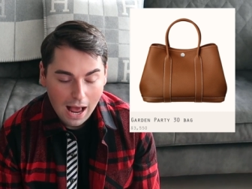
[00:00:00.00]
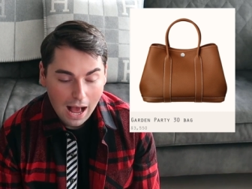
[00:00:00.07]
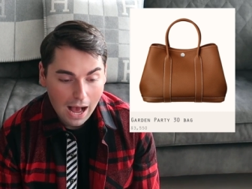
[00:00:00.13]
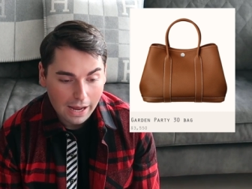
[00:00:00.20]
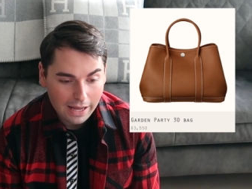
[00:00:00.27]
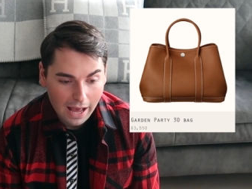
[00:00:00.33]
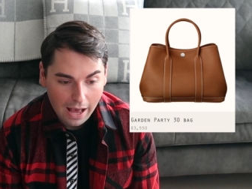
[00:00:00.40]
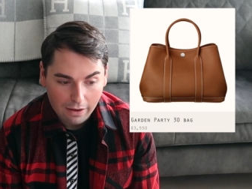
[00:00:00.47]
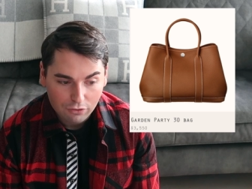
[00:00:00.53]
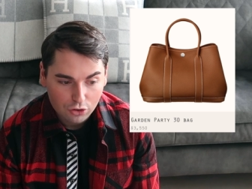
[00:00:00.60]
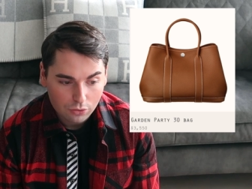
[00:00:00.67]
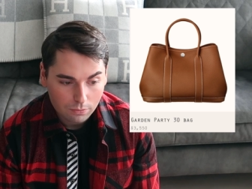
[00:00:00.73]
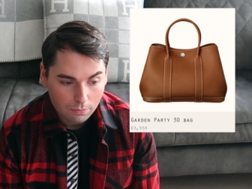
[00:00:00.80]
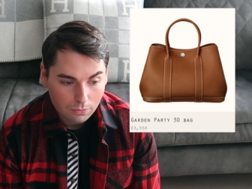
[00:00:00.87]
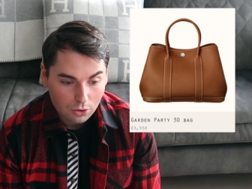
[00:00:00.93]
I have
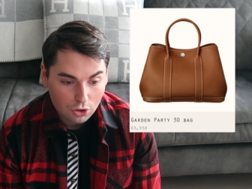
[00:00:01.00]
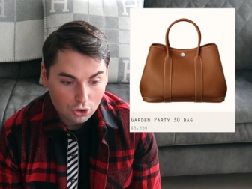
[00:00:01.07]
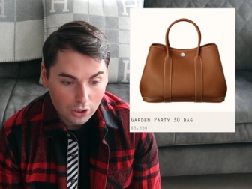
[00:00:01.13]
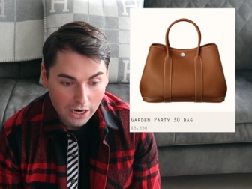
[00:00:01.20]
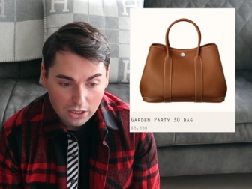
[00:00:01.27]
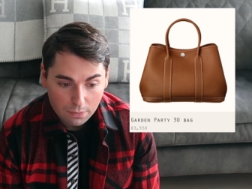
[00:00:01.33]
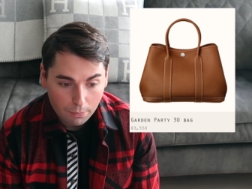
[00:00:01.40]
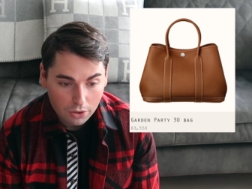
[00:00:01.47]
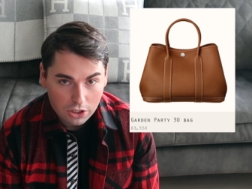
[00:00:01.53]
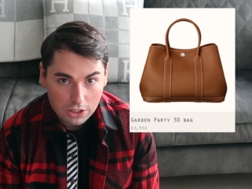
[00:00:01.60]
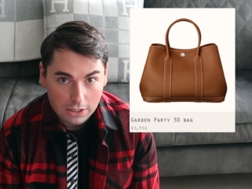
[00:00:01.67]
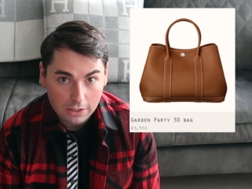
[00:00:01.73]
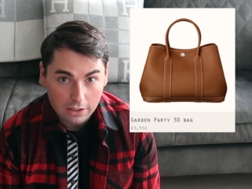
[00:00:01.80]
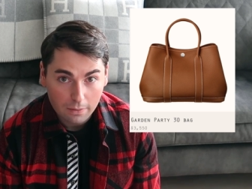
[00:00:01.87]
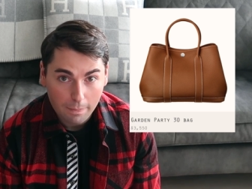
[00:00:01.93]
tried to purchase
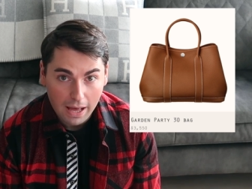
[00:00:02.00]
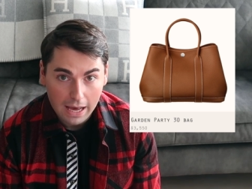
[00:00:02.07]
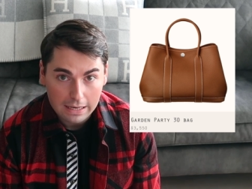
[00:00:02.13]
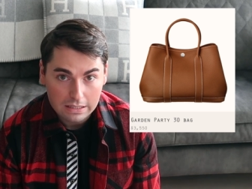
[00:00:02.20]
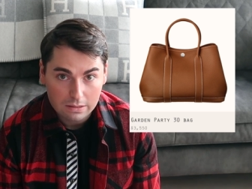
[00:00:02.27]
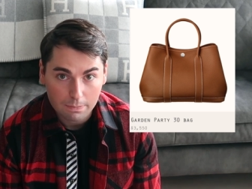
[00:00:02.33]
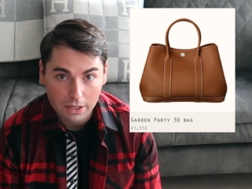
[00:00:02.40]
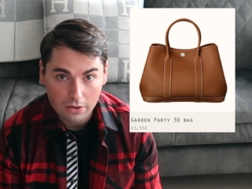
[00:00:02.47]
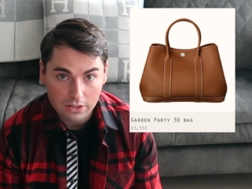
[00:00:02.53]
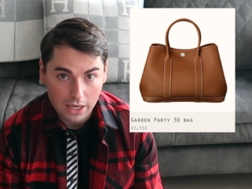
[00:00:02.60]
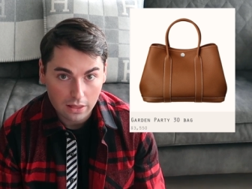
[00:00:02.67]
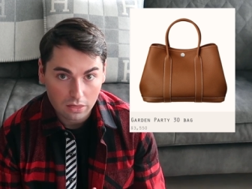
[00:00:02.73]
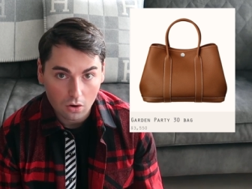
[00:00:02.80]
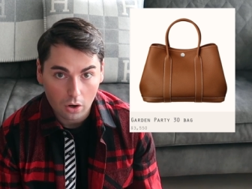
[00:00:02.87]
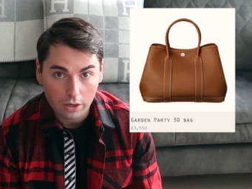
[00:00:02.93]
it in the past because I
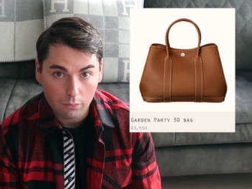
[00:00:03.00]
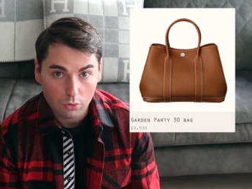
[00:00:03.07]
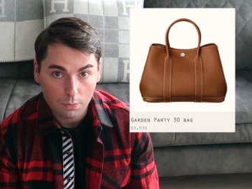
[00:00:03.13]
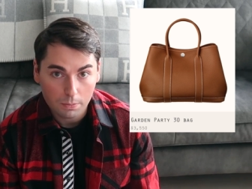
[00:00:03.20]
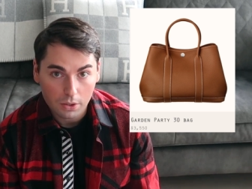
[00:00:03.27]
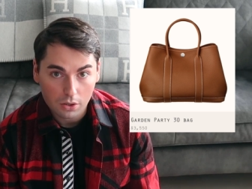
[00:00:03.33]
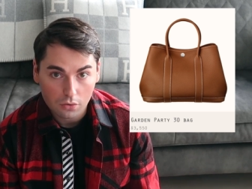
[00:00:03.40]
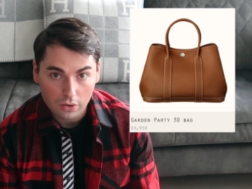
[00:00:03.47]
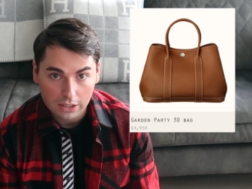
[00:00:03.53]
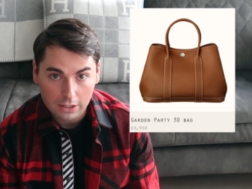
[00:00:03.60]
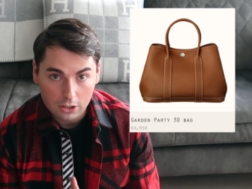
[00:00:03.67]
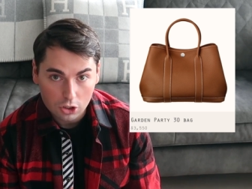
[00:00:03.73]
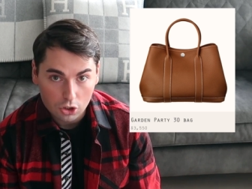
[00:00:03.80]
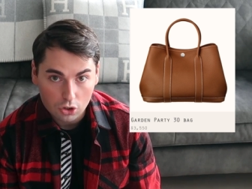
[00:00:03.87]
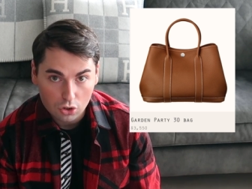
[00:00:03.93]
thought it would be a great
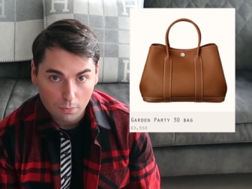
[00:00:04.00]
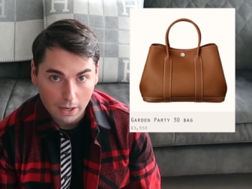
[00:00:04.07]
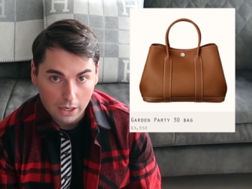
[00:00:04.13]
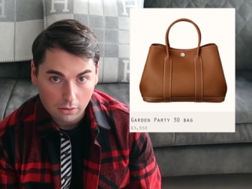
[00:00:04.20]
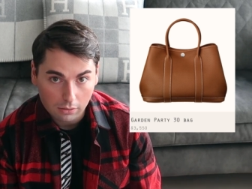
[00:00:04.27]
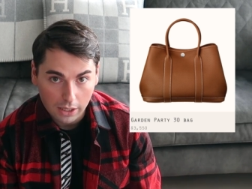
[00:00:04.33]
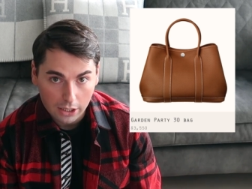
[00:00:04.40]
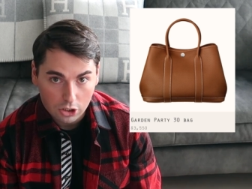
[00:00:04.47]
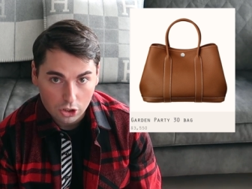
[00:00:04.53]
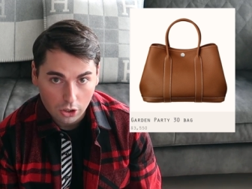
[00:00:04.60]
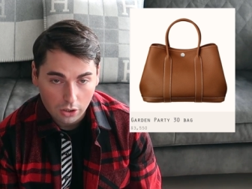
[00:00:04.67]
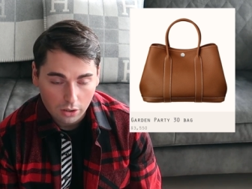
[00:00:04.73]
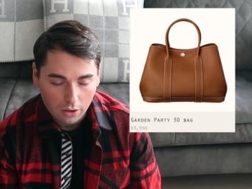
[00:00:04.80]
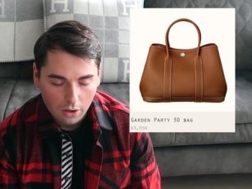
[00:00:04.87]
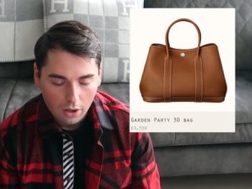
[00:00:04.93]
addition to my
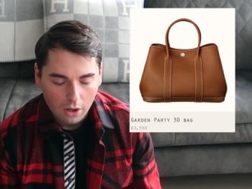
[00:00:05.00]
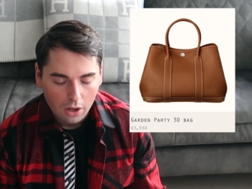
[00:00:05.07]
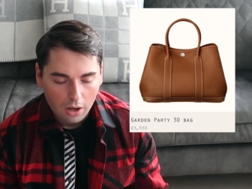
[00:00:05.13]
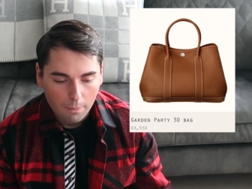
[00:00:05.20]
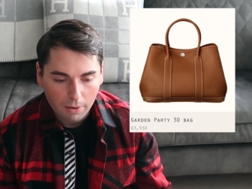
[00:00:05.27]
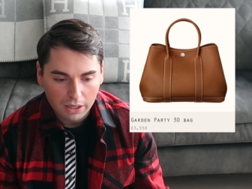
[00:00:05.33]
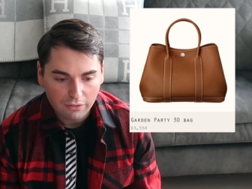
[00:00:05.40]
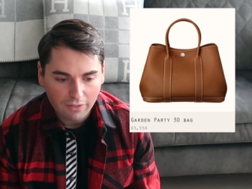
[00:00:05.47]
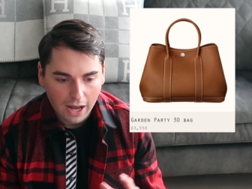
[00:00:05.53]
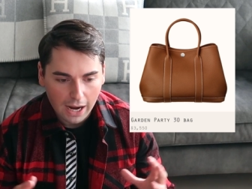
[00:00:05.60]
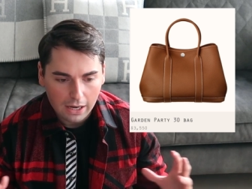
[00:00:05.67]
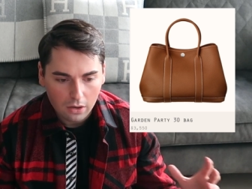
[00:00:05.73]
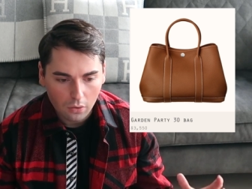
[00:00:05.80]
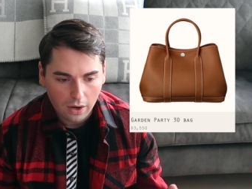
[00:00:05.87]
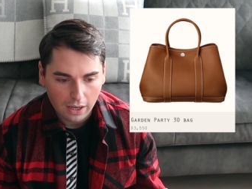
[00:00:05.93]
collection. But if I
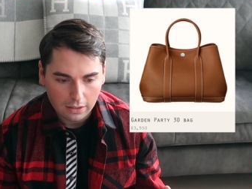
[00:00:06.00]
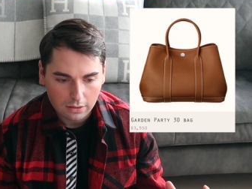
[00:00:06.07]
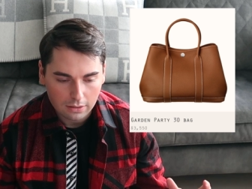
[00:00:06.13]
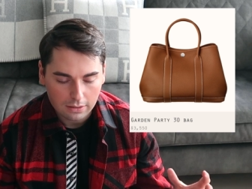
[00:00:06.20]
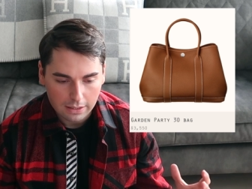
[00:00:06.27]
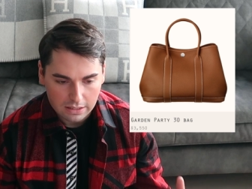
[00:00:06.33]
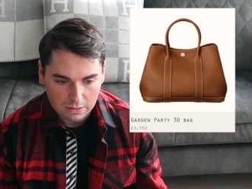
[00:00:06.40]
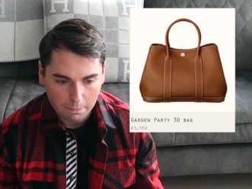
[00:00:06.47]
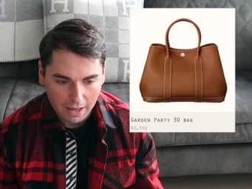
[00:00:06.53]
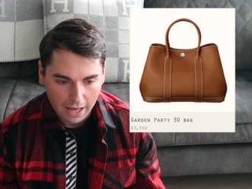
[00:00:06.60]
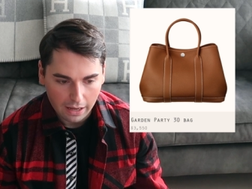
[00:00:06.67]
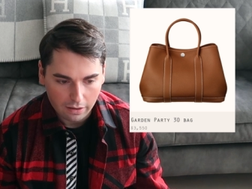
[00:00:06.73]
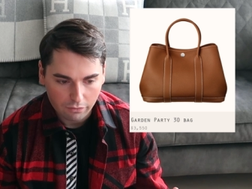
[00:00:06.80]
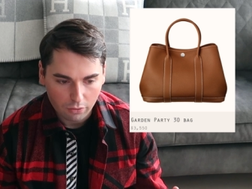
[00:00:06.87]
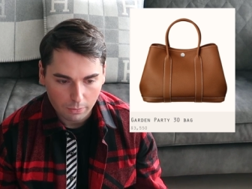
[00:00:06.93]
look at this
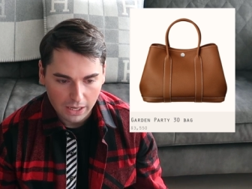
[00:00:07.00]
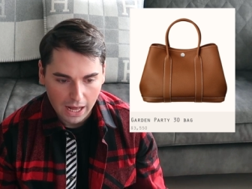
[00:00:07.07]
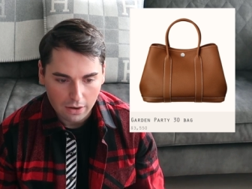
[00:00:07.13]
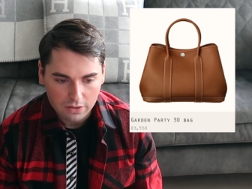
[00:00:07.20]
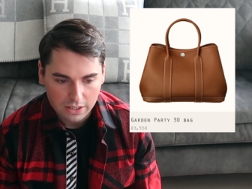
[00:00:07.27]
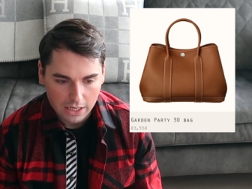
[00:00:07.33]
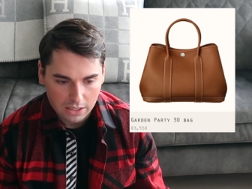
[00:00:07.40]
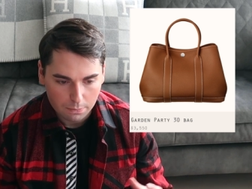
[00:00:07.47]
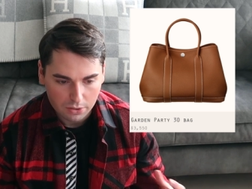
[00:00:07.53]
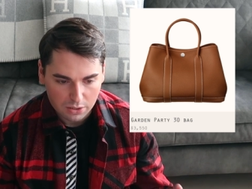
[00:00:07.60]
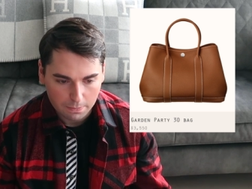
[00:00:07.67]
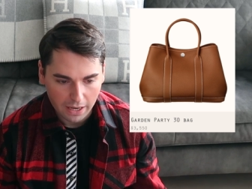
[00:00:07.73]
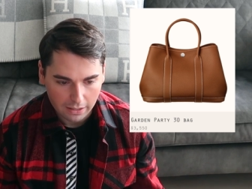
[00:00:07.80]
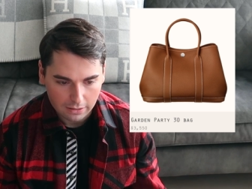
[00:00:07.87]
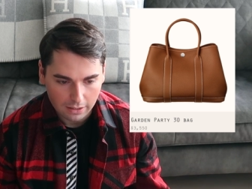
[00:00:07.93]
bag from an outside
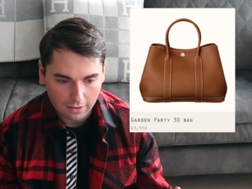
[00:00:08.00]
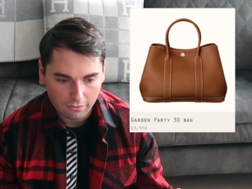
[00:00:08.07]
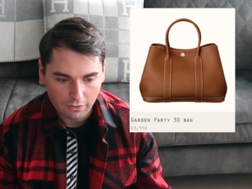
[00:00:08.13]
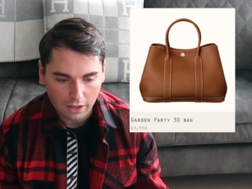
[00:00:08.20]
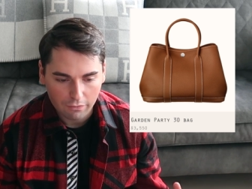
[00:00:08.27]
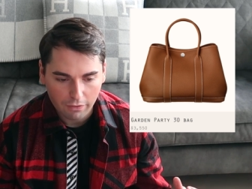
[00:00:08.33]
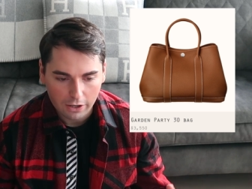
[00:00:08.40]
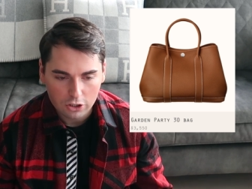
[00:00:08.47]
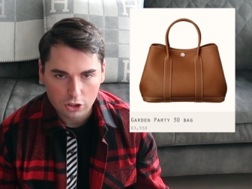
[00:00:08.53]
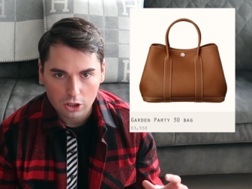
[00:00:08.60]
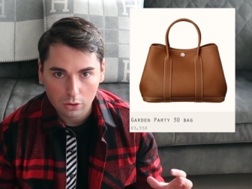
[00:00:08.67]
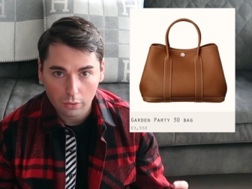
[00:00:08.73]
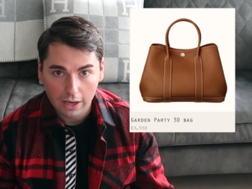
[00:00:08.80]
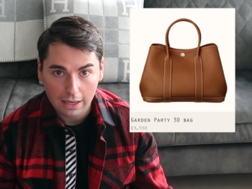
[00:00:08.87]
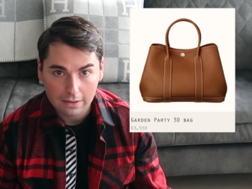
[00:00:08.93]
perspective, if I just
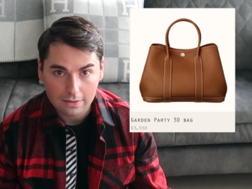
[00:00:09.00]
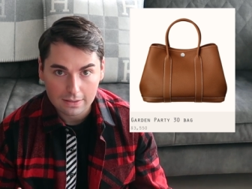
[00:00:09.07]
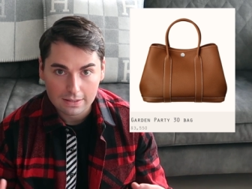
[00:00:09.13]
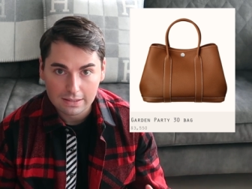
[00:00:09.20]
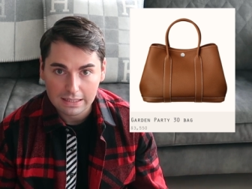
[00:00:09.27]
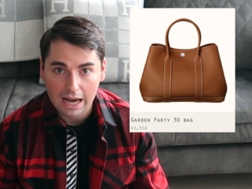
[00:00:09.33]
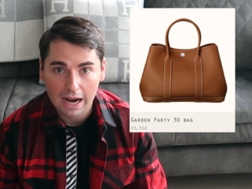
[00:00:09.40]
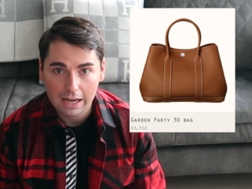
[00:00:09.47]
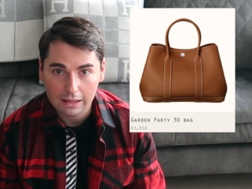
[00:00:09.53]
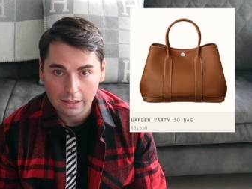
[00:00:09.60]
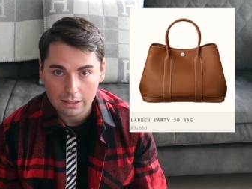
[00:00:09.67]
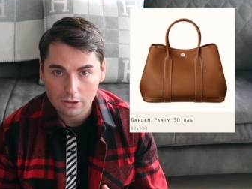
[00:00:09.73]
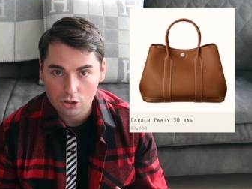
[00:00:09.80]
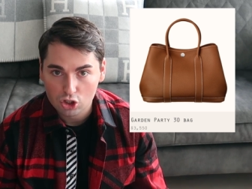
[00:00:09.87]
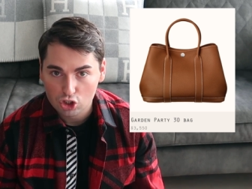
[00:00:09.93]
look at the style
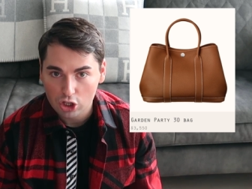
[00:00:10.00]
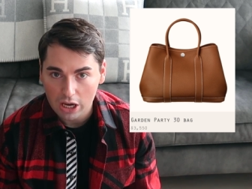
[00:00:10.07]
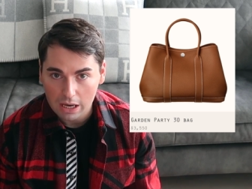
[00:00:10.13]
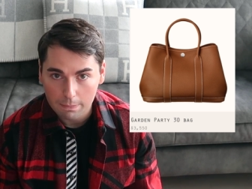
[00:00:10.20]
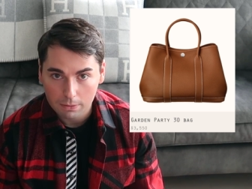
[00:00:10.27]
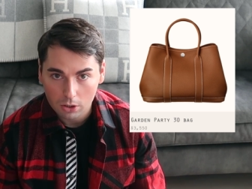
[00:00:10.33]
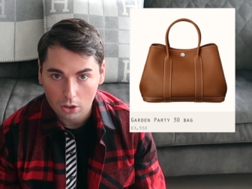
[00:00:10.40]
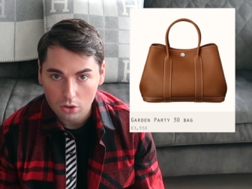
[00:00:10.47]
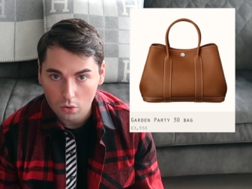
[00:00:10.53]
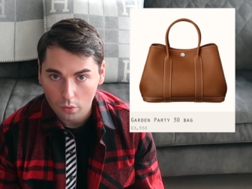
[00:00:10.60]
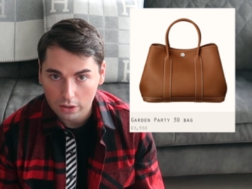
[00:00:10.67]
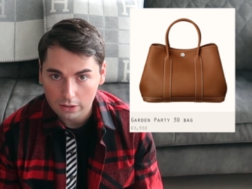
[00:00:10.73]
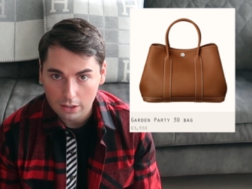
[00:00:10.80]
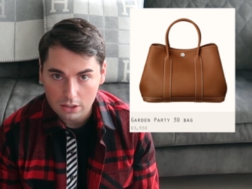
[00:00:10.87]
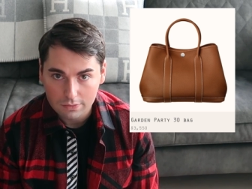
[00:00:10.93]
and the shape, not
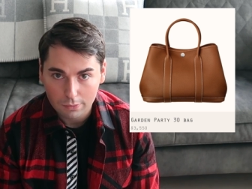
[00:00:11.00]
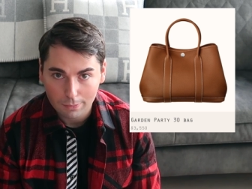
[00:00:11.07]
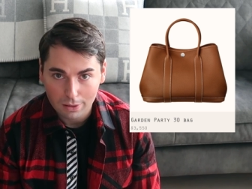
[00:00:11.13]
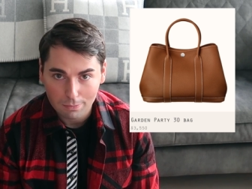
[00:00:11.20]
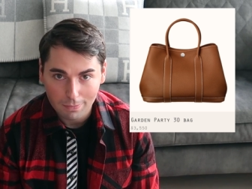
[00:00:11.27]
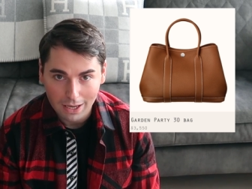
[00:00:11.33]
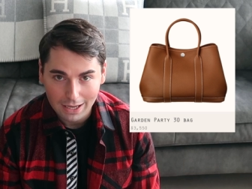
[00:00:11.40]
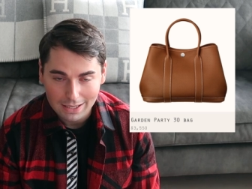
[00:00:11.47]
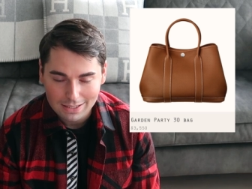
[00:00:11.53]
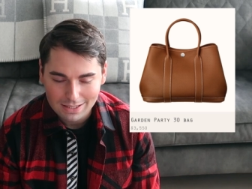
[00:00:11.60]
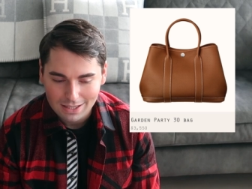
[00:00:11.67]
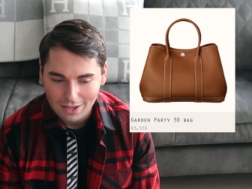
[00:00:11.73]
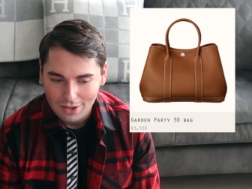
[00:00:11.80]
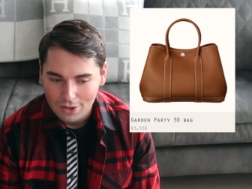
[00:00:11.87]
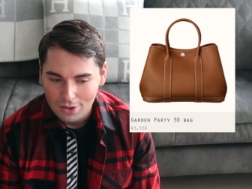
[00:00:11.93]
knowing that it's from Hermes,